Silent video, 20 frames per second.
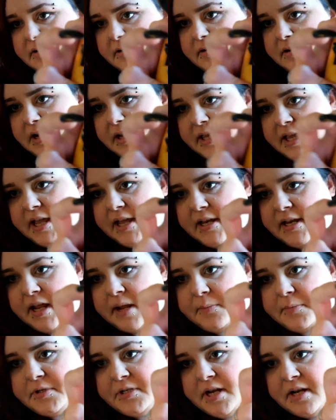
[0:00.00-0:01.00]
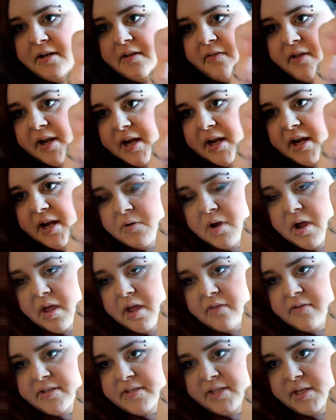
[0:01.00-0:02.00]
Again, not pretending like I know how this
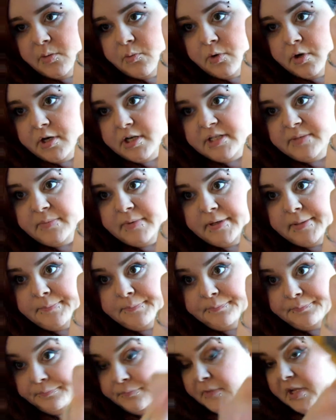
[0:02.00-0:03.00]
thing works, but I'm